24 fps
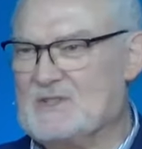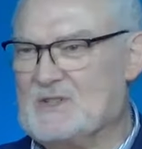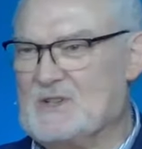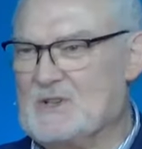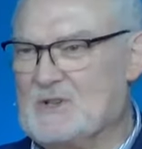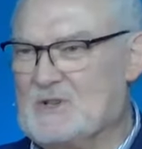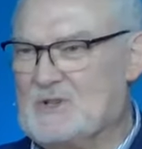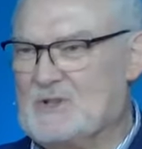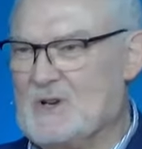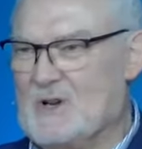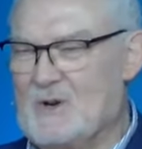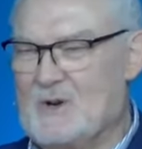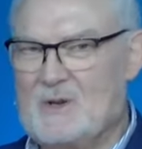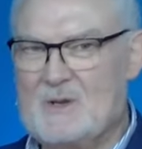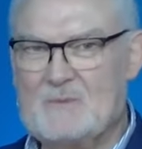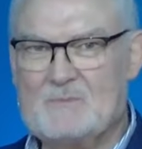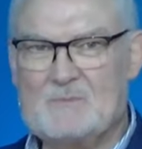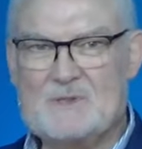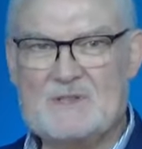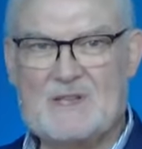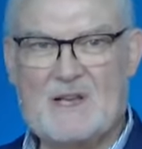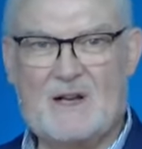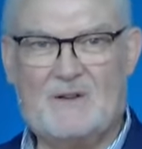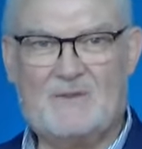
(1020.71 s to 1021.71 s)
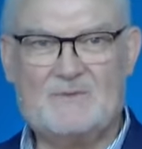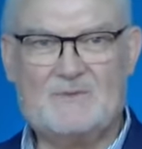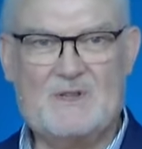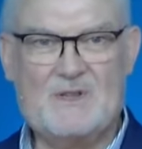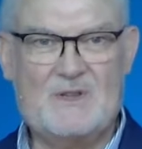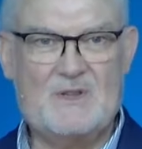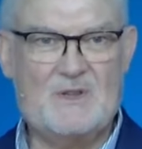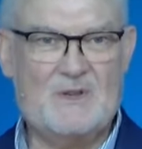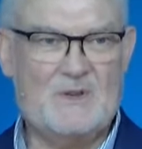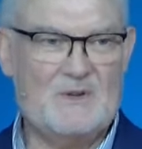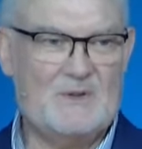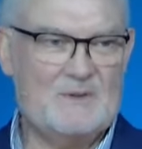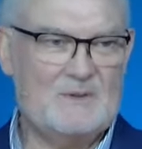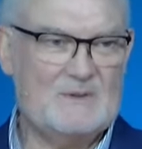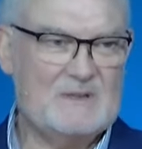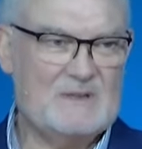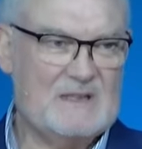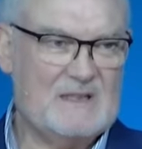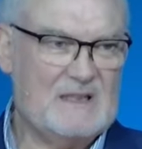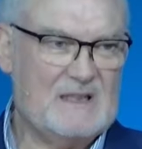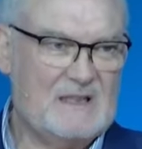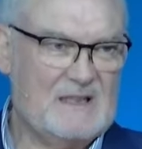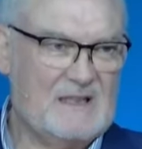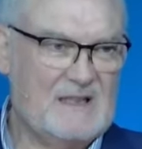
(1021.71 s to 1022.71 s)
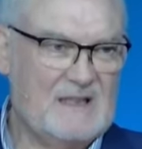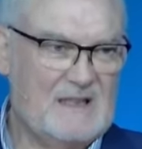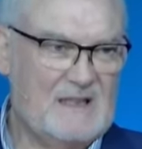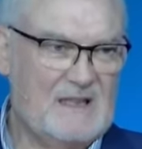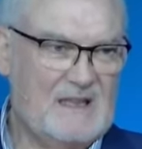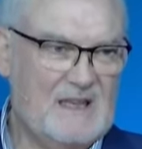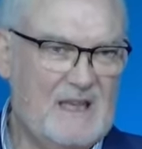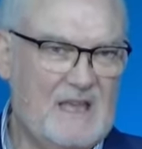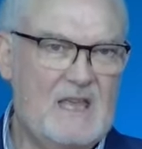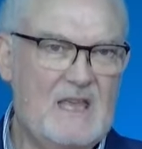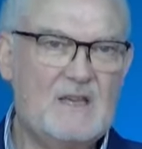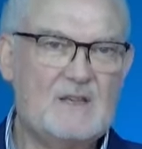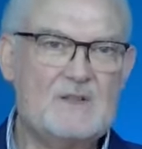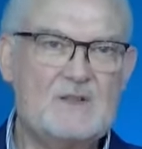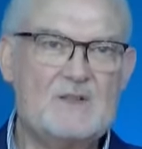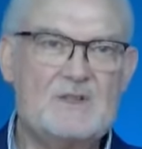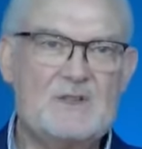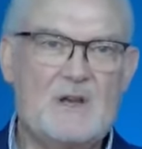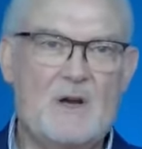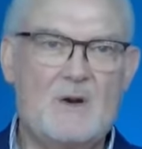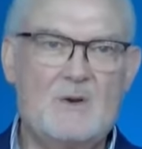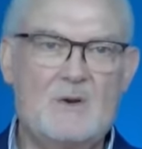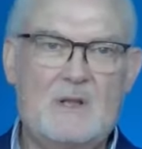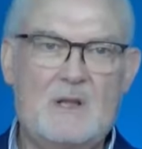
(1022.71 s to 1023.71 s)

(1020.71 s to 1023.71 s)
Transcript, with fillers: to show himself to you. He has shown